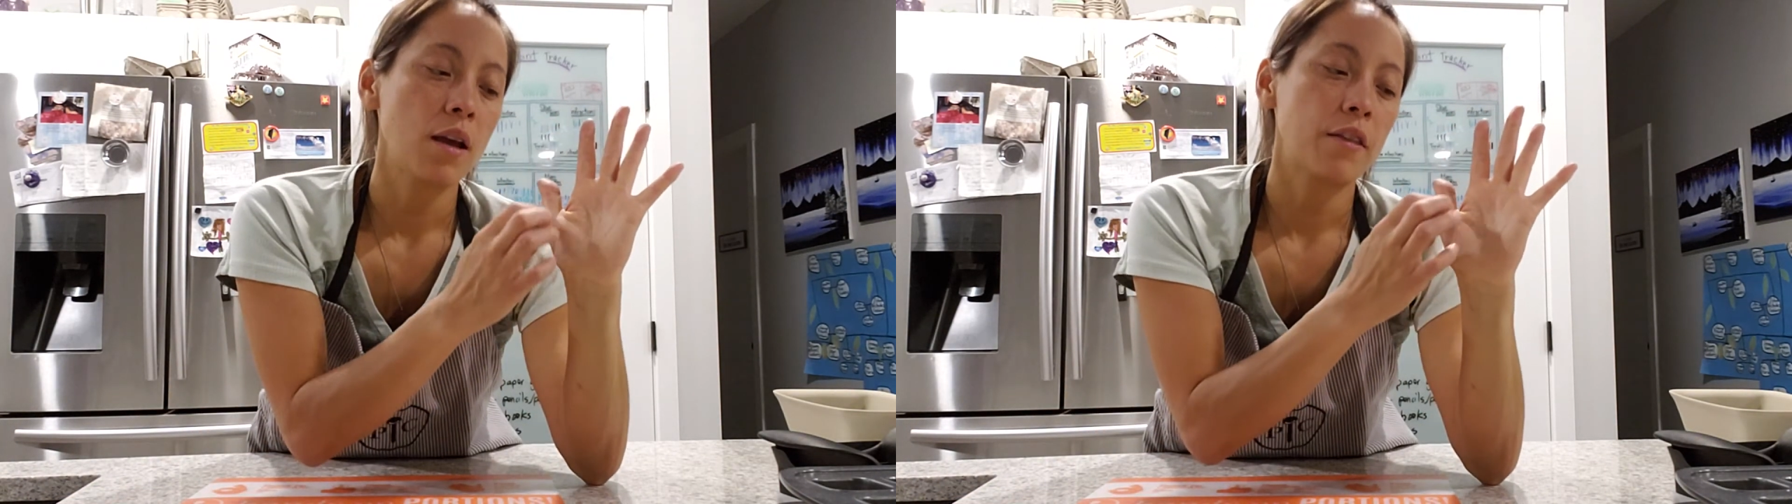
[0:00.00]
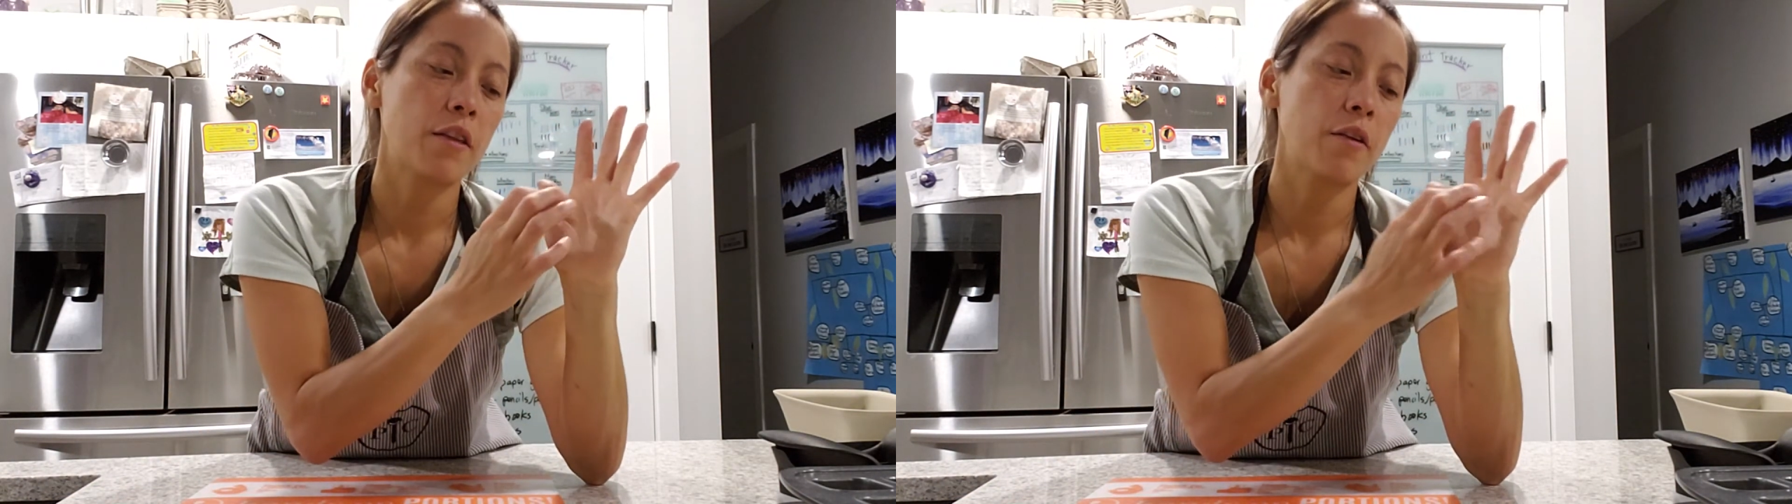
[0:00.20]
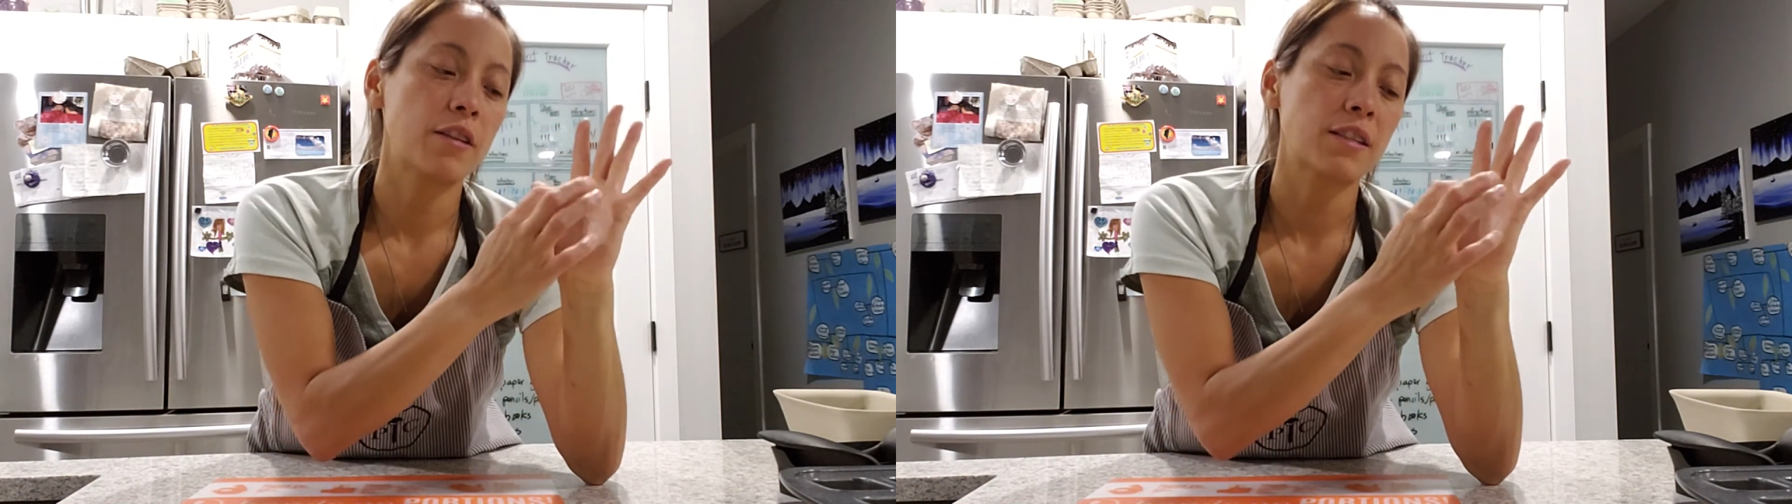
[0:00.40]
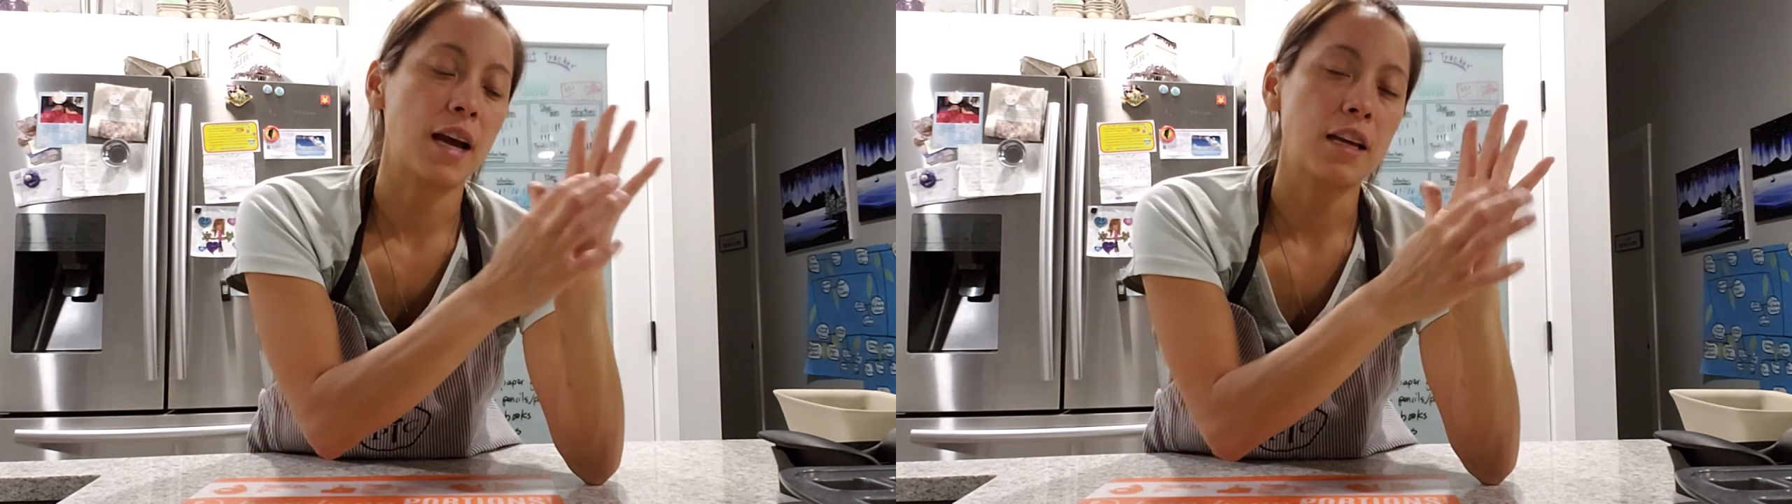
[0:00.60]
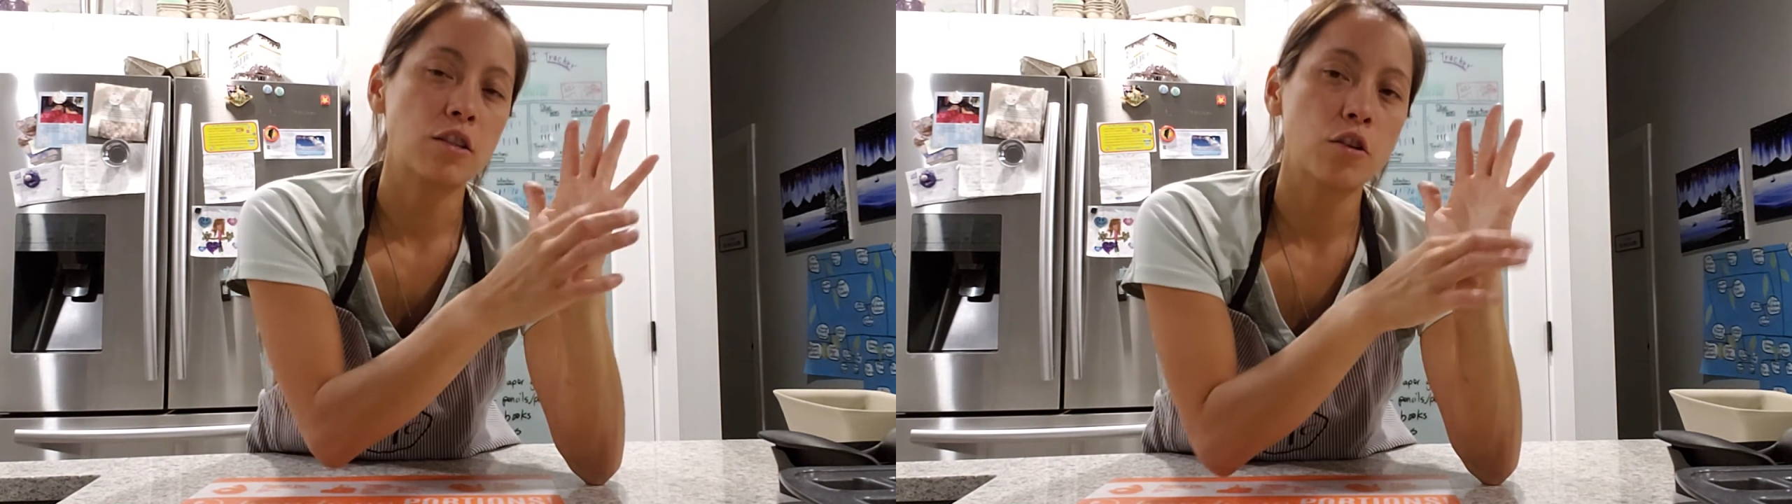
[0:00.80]
the
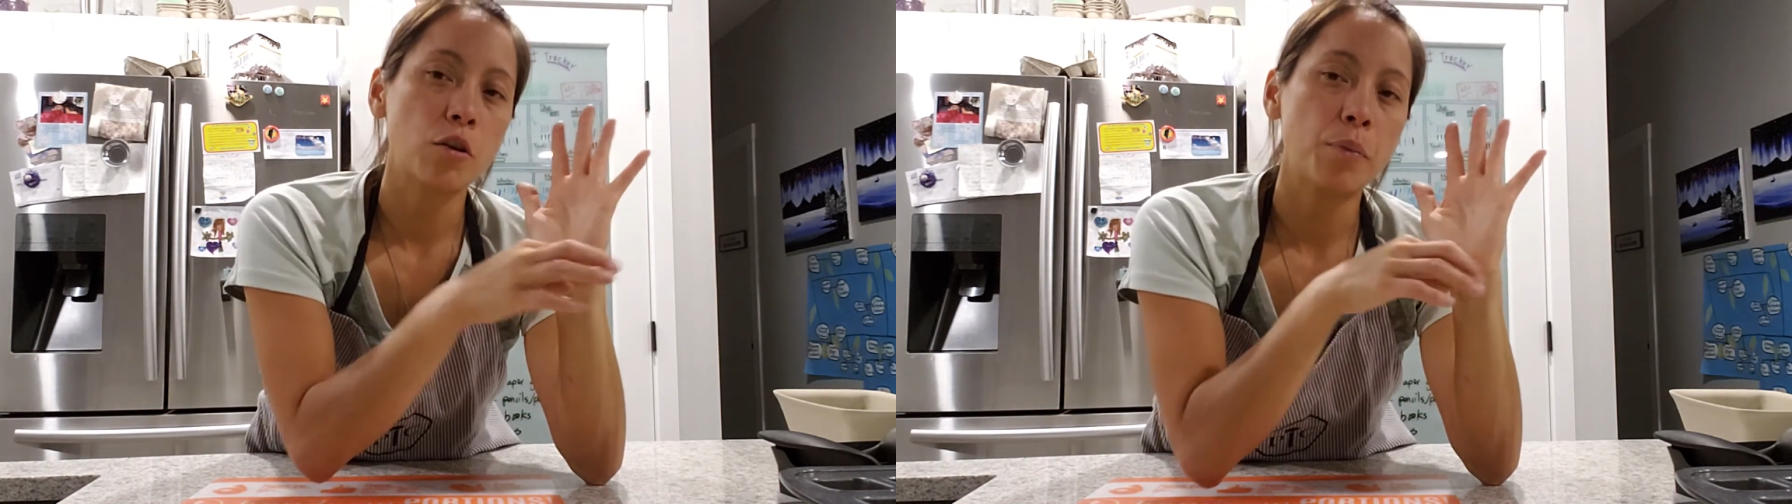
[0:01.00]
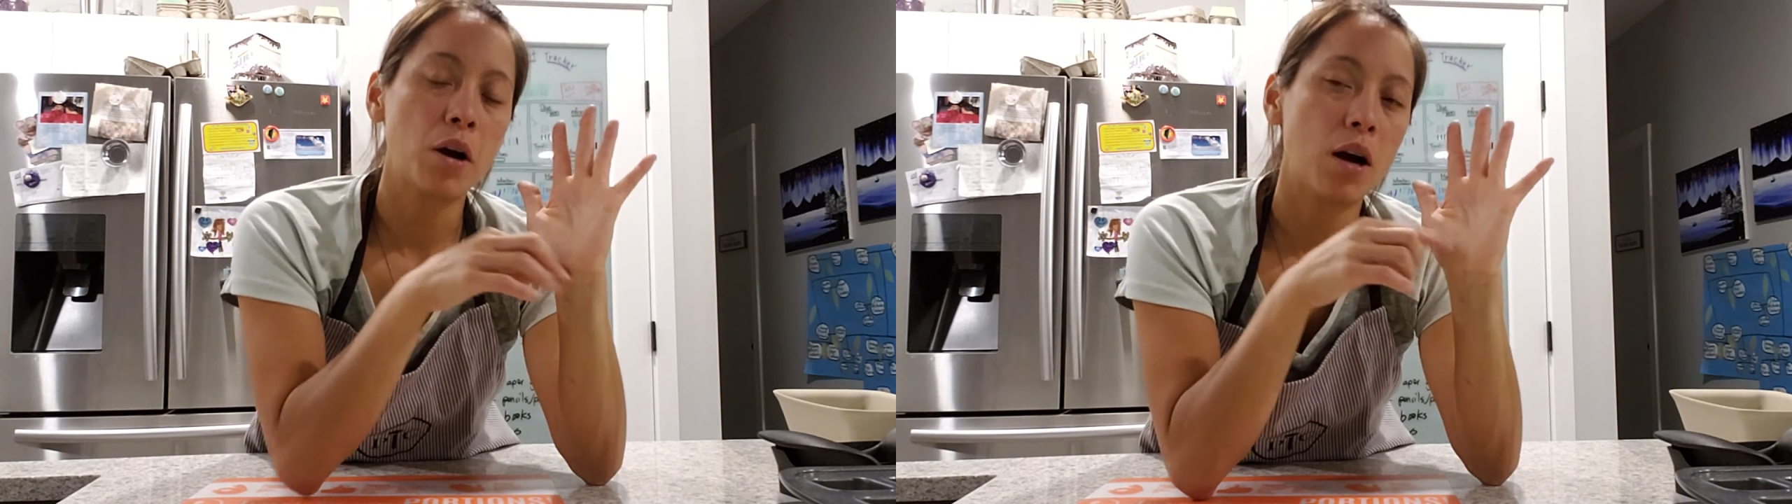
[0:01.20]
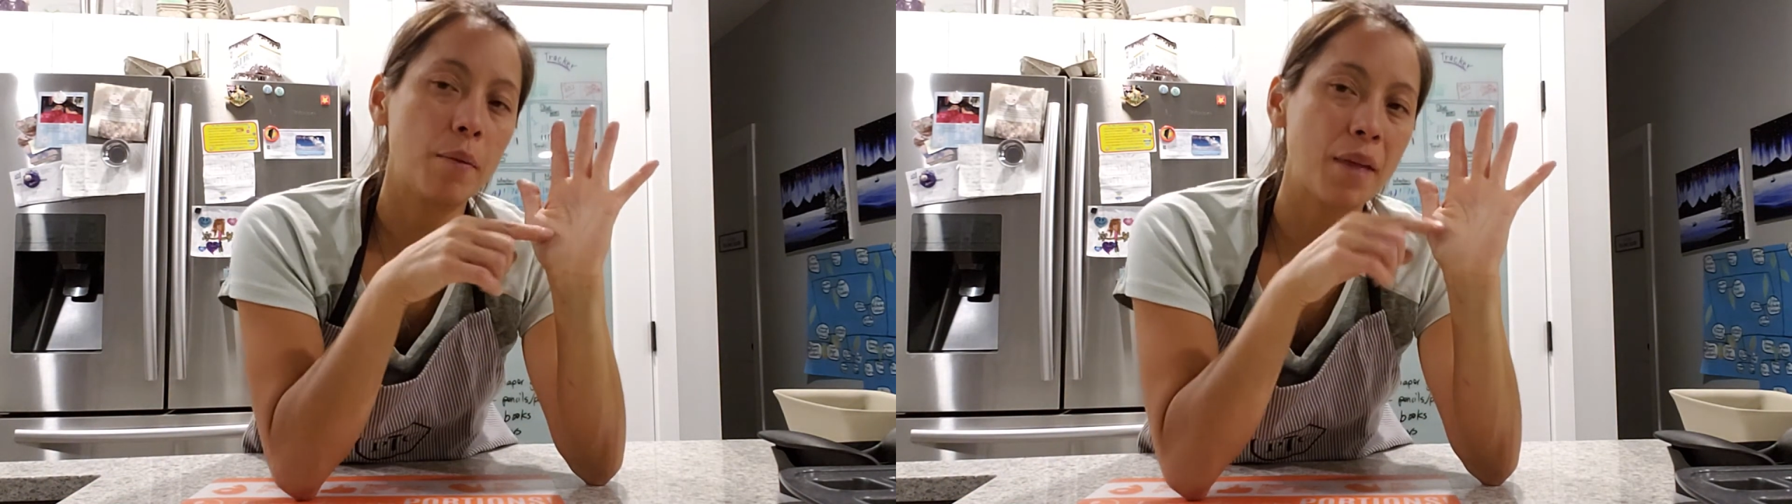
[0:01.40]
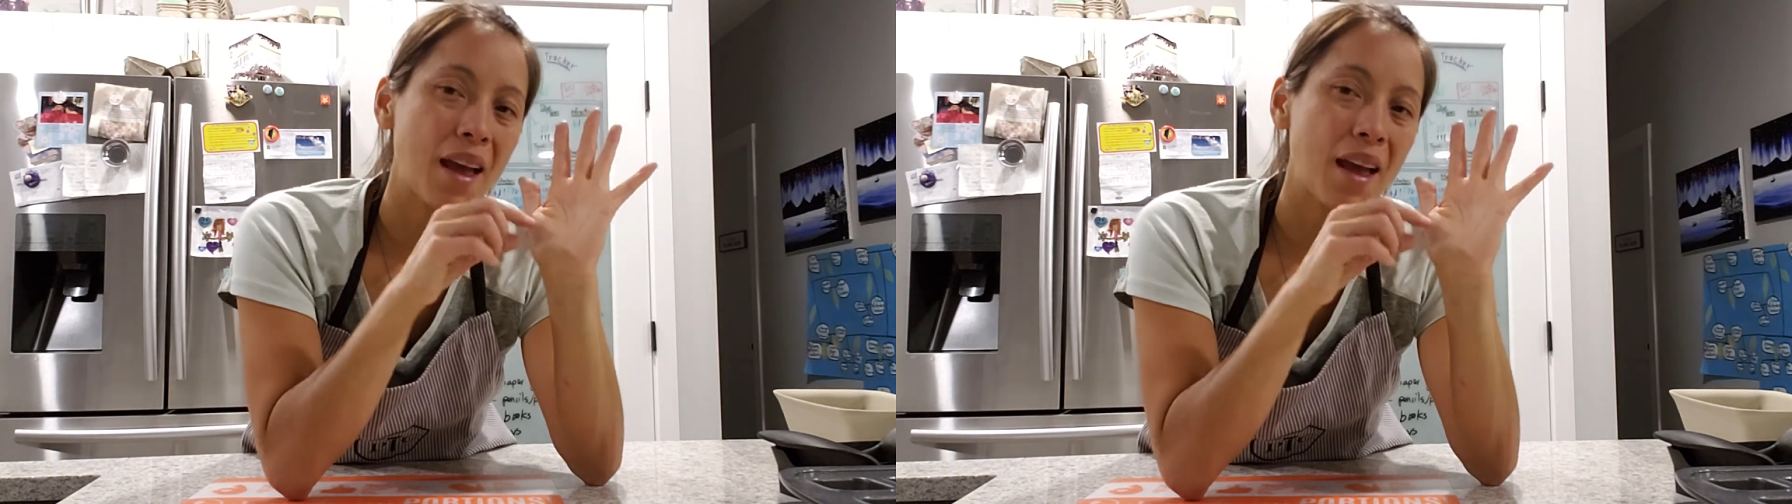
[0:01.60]
size of your palm